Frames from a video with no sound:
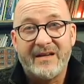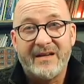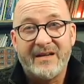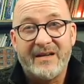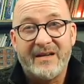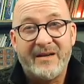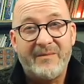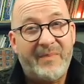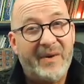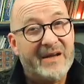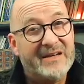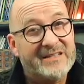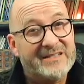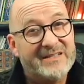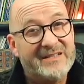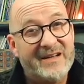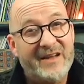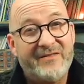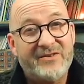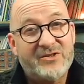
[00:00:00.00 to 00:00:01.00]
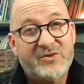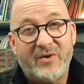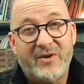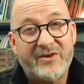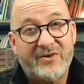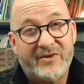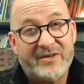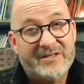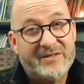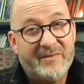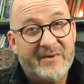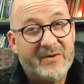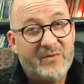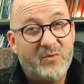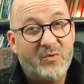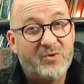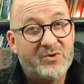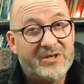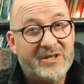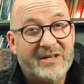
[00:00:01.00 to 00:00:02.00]
It pays never to underestimate
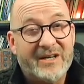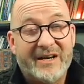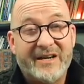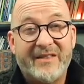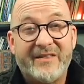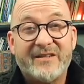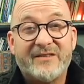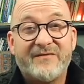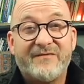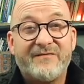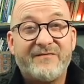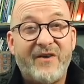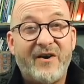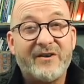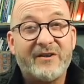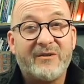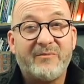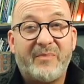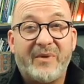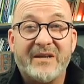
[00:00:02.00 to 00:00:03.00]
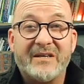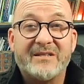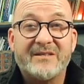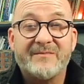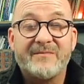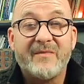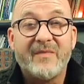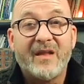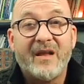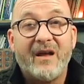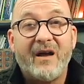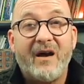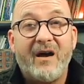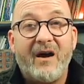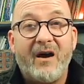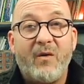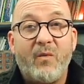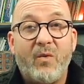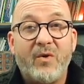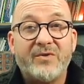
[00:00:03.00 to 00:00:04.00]
water, and in this final piece
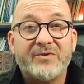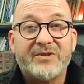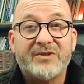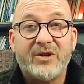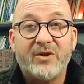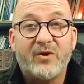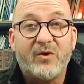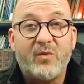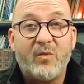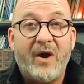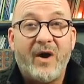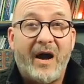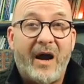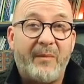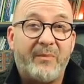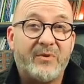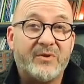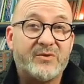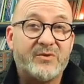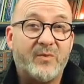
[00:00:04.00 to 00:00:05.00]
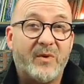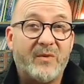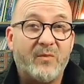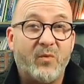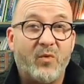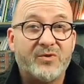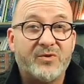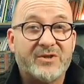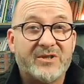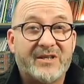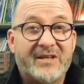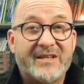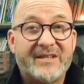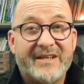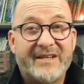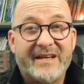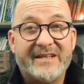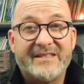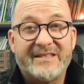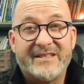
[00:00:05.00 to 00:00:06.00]
I want to look what happens when water
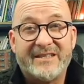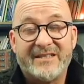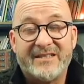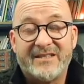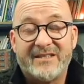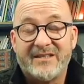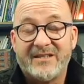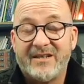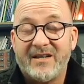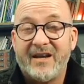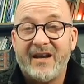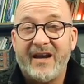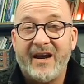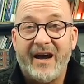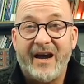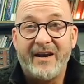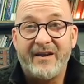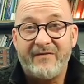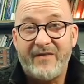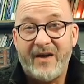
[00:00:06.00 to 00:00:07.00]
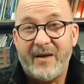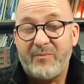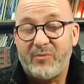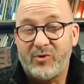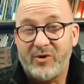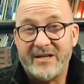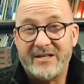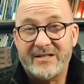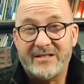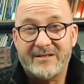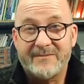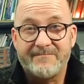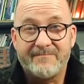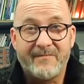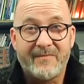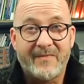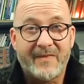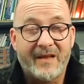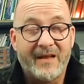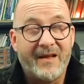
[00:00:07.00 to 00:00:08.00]
condenses and evaporates.
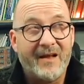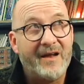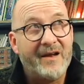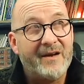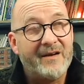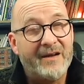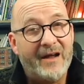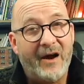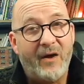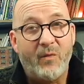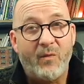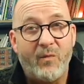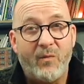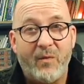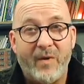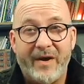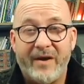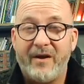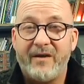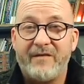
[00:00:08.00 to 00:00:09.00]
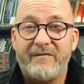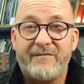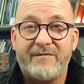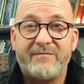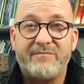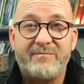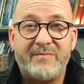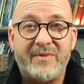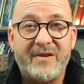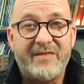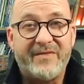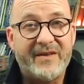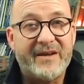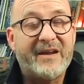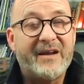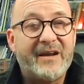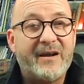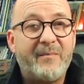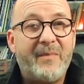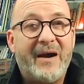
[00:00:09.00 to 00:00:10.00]
Now, when I've been
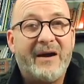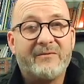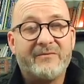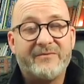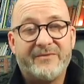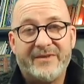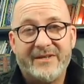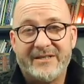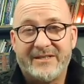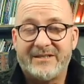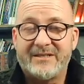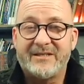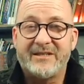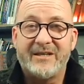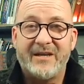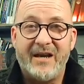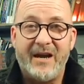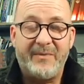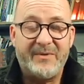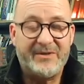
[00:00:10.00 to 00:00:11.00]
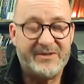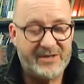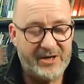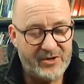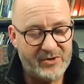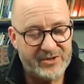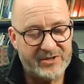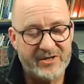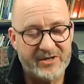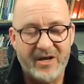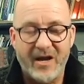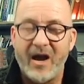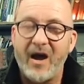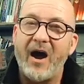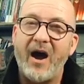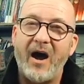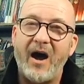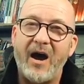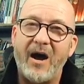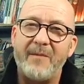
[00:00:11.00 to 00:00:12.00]
thinking about this episode,
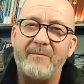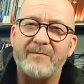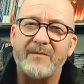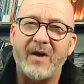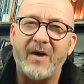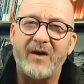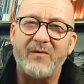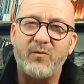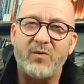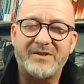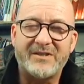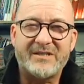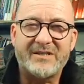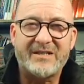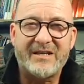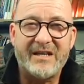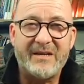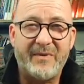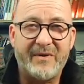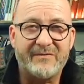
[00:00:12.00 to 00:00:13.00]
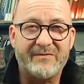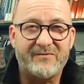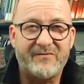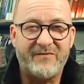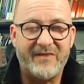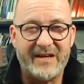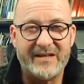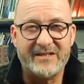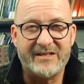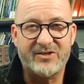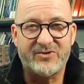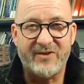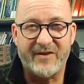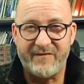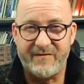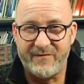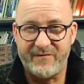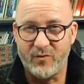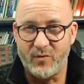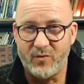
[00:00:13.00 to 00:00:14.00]
I've wanted to keep it fairly
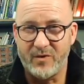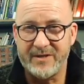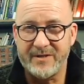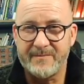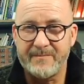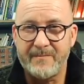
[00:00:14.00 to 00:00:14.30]
straightforward,